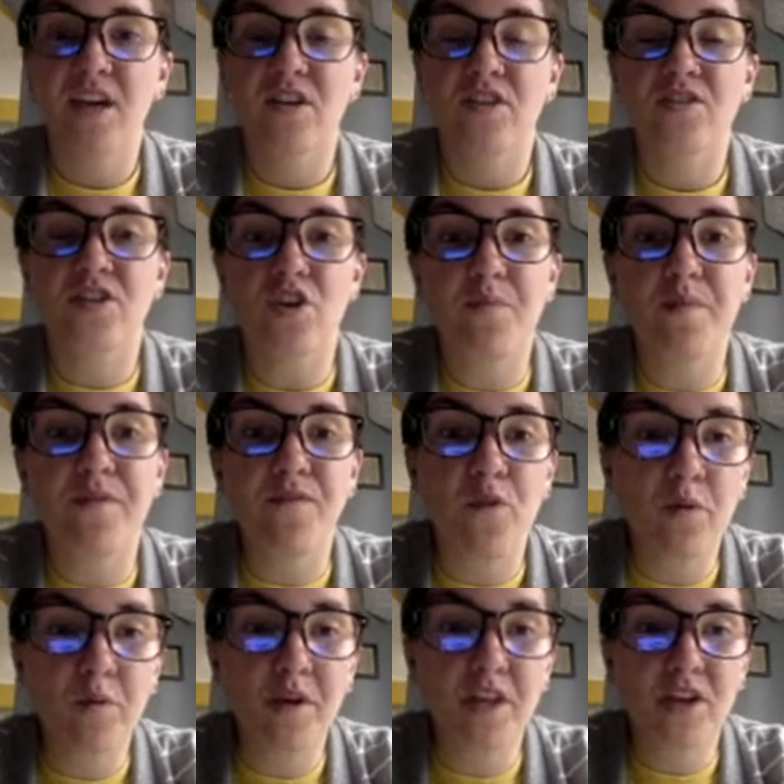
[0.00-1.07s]
So before
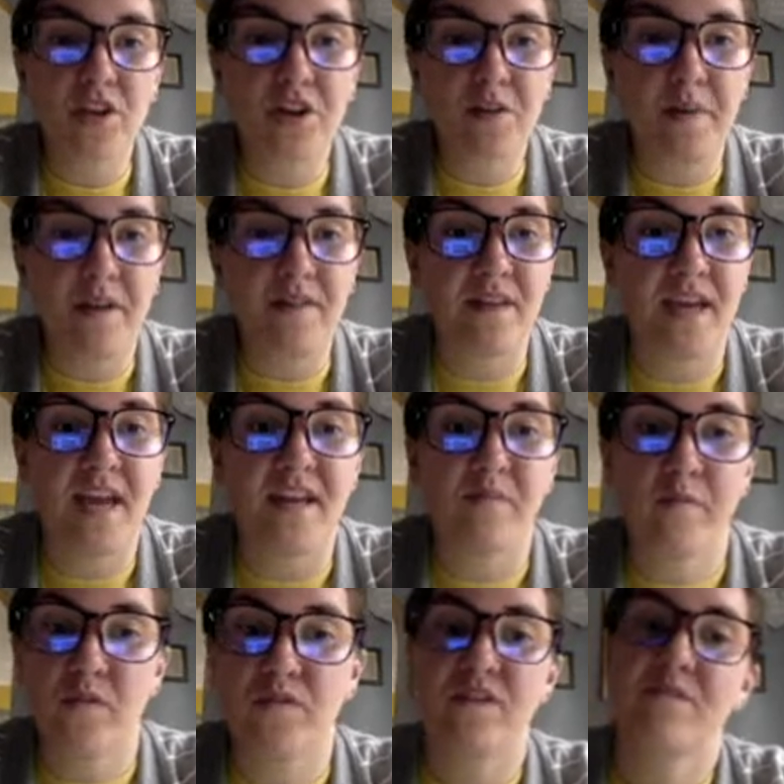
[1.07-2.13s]
we learn about the Getty
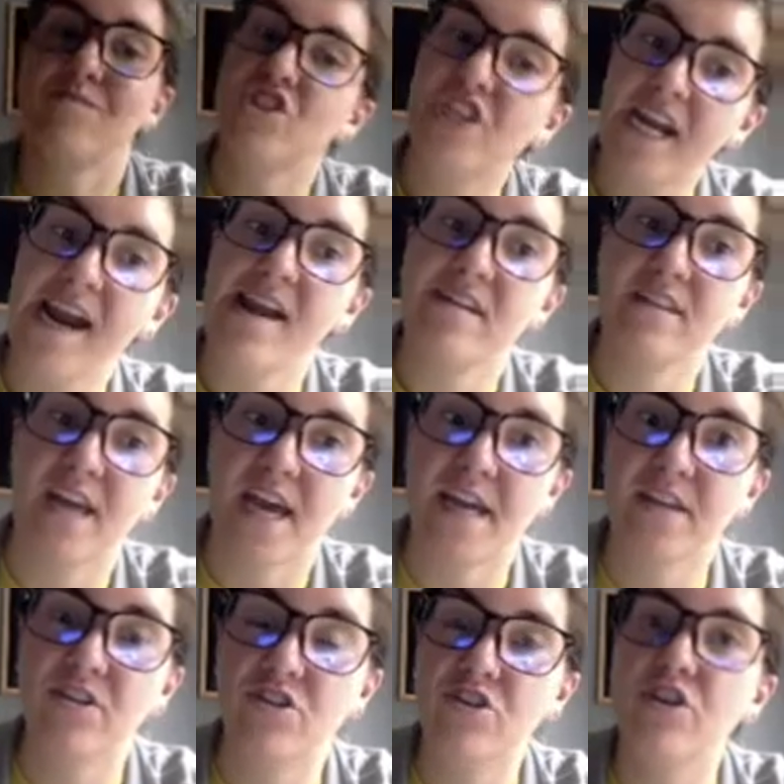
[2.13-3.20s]
Museum
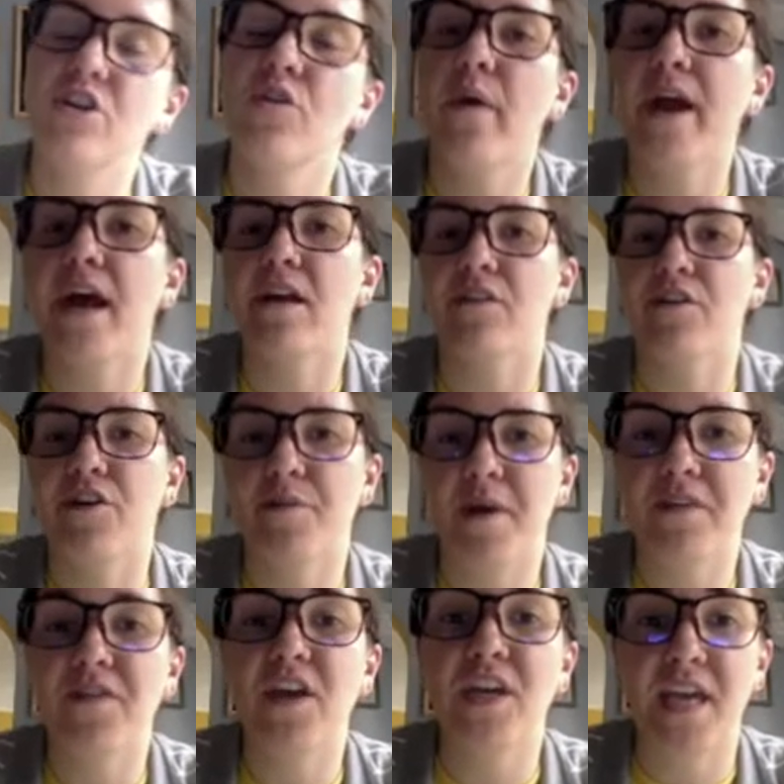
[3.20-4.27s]
Challenge, we got to learn
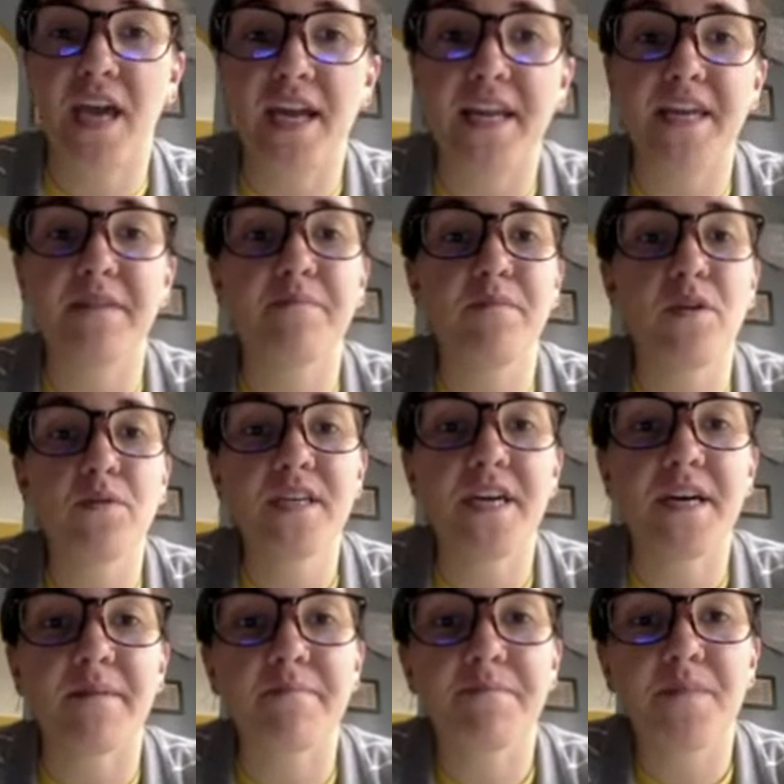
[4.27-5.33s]
about the Getty
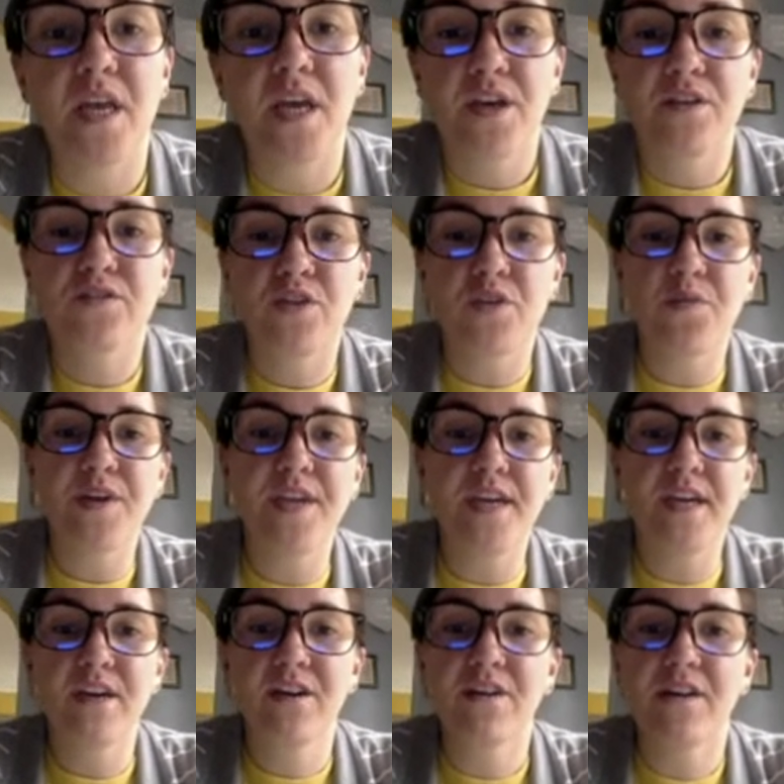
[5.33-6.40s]
Museum. So here